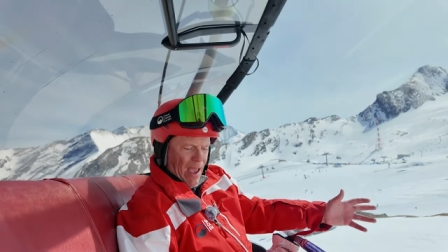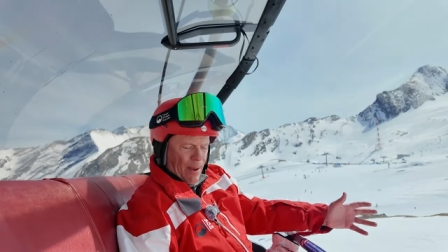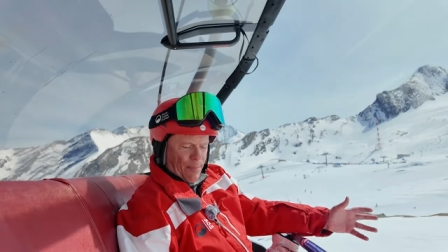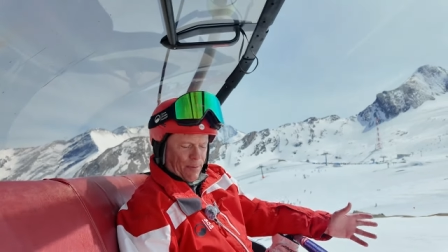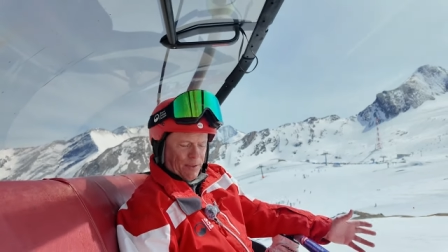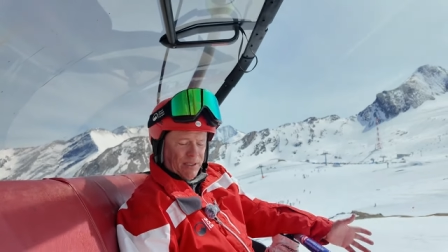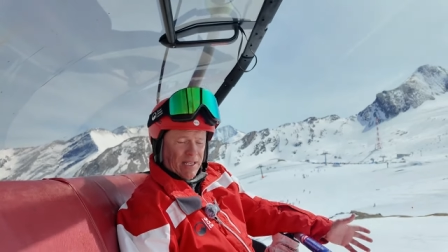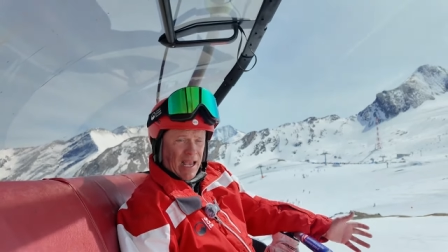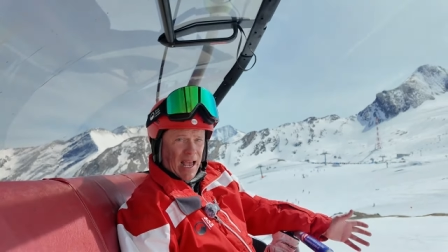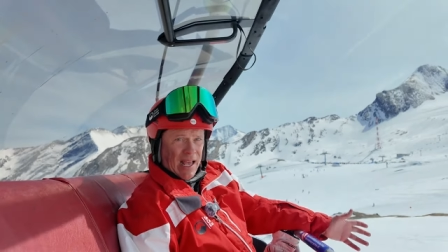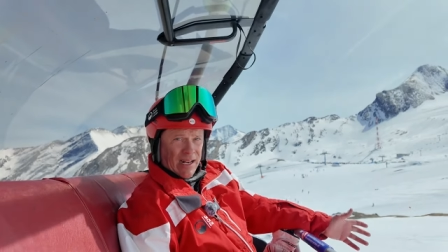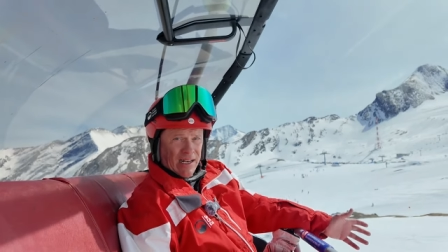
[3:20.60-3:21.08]

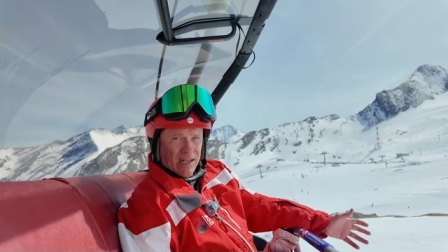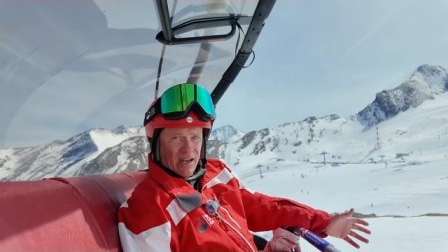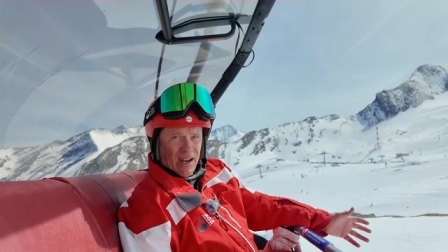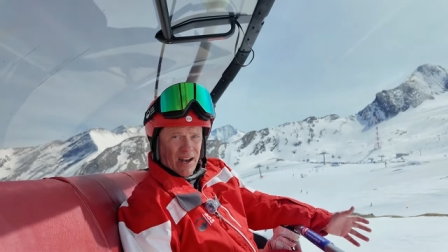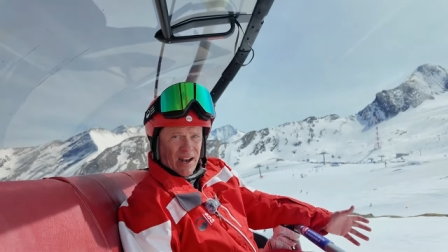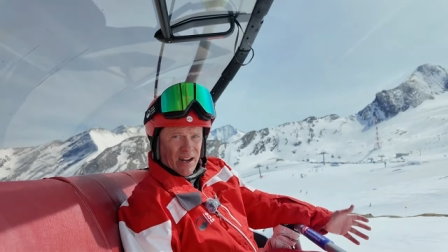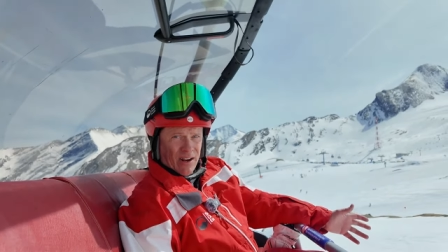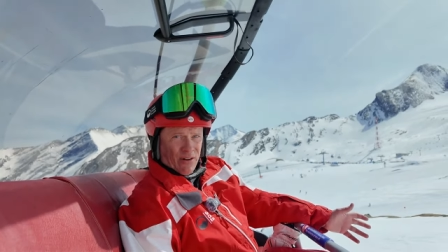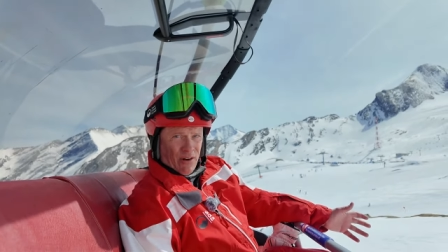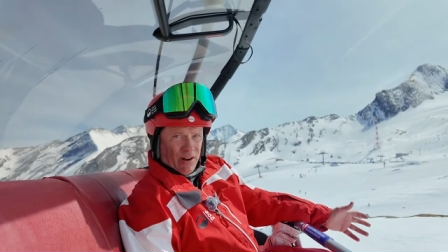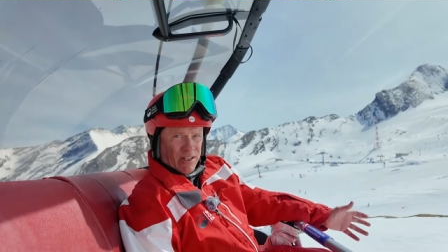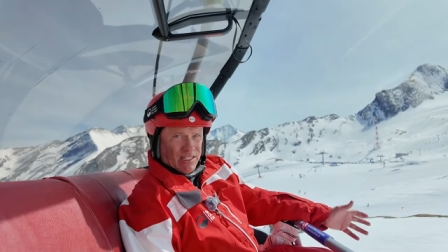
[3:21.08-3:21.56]
able to handle
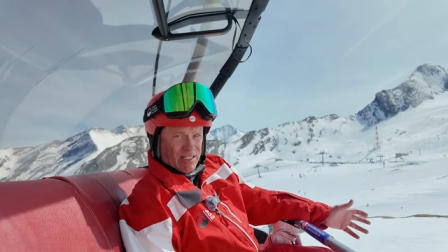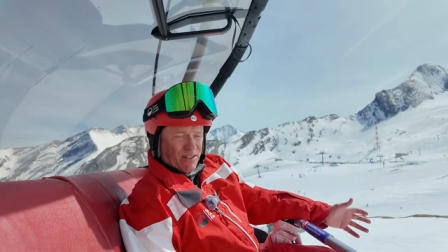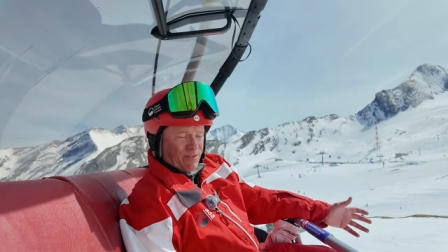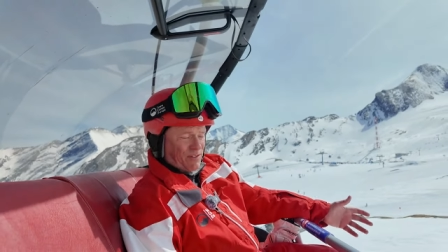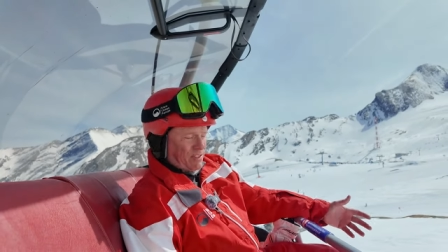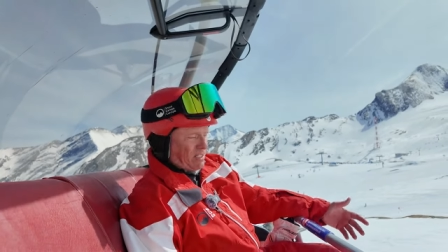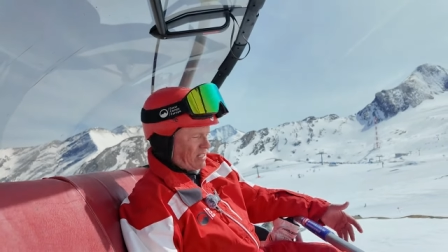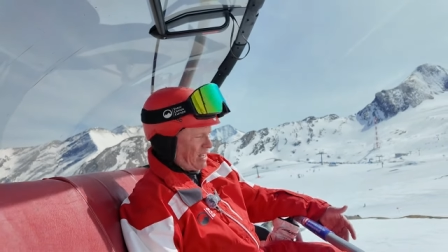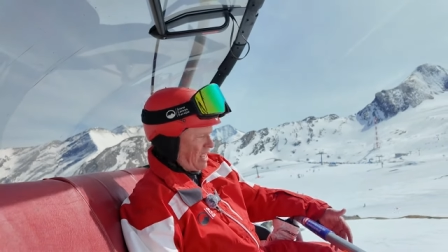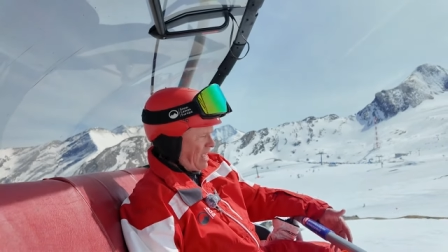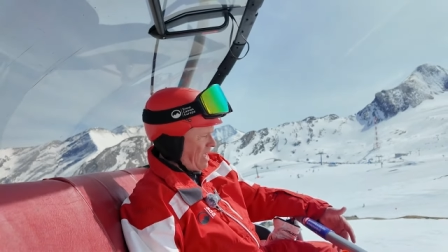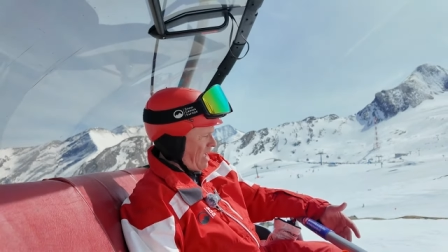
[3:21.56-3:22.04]
an aggressive
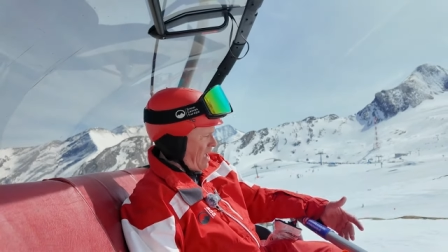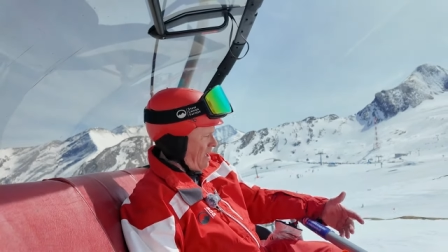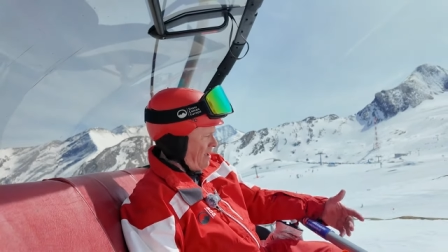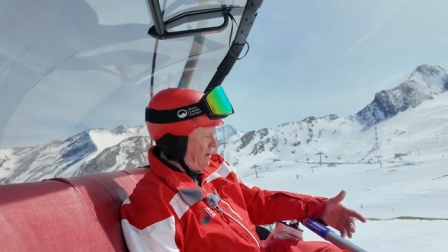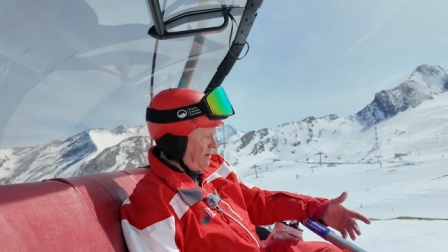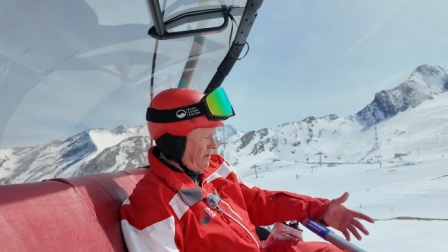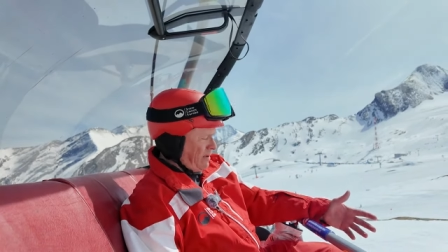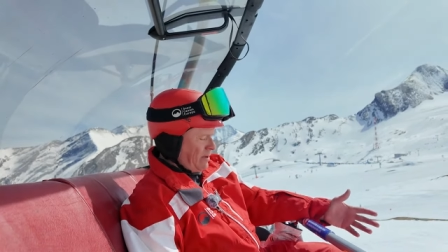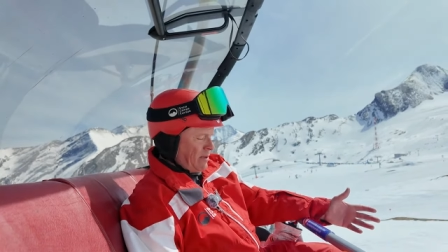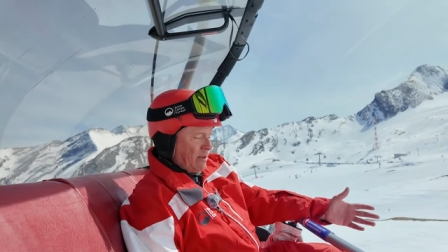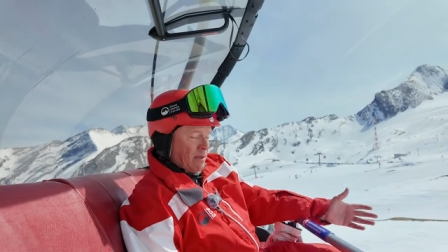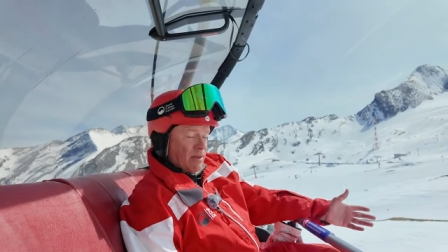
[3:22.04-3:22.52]
skier.
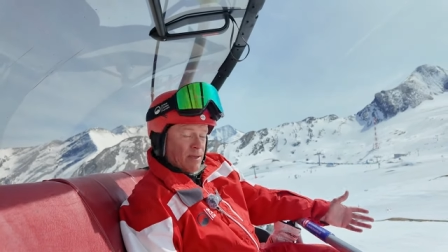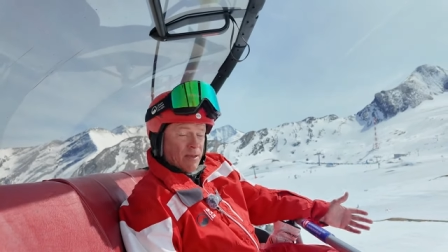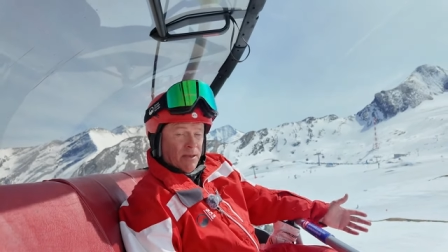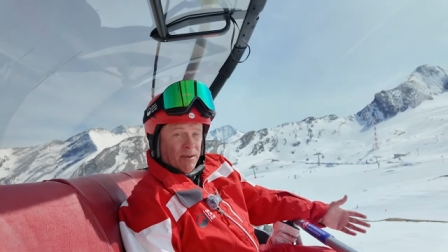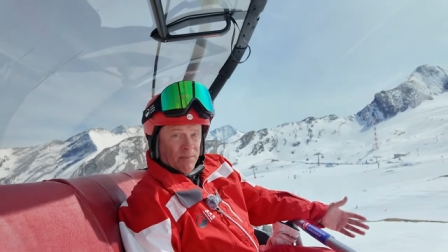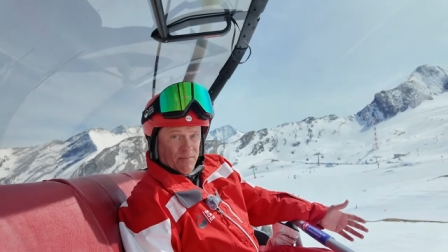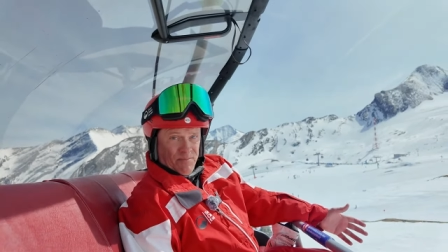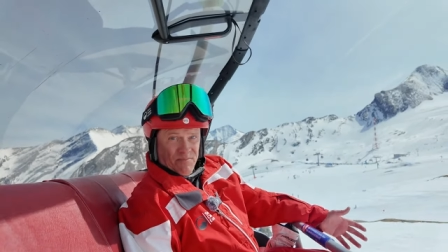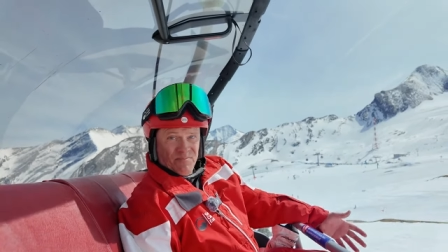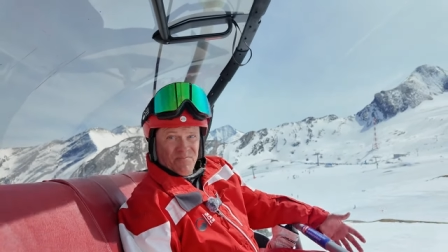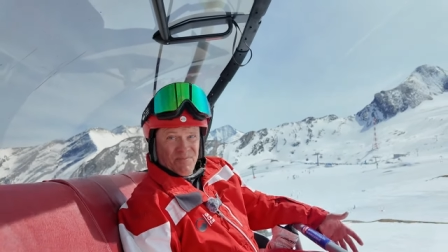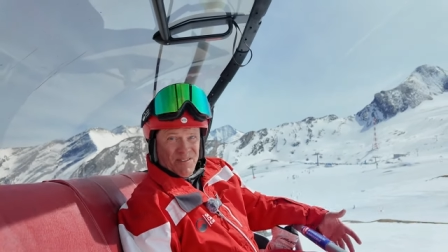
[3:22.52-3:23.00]

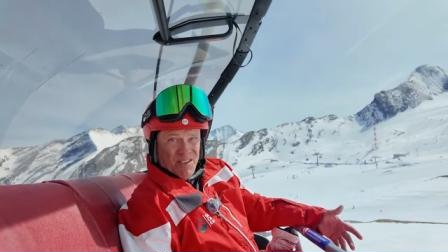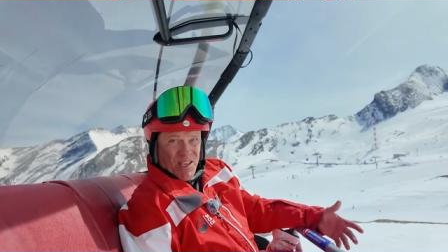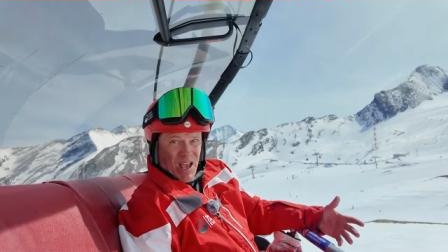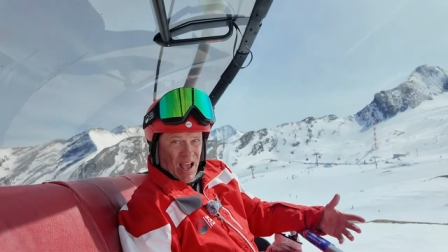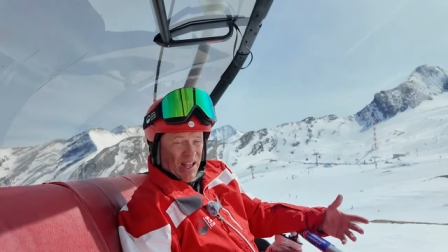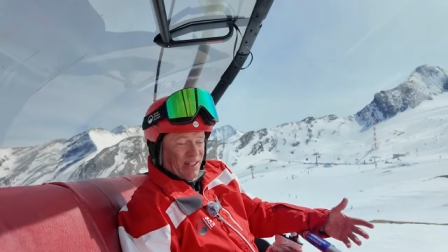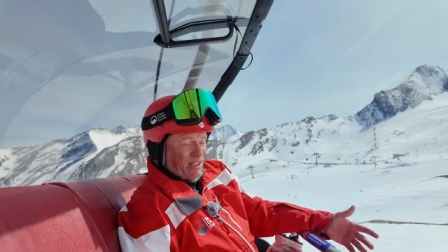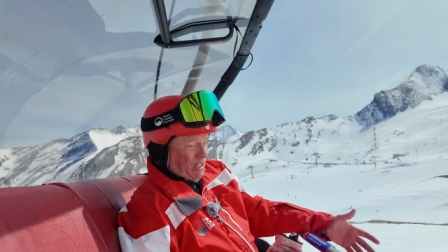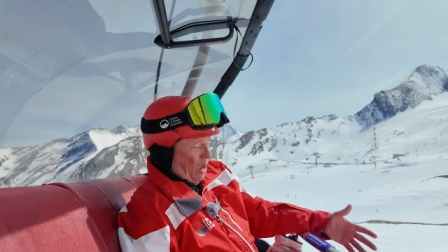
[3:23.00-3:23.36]
Yeah,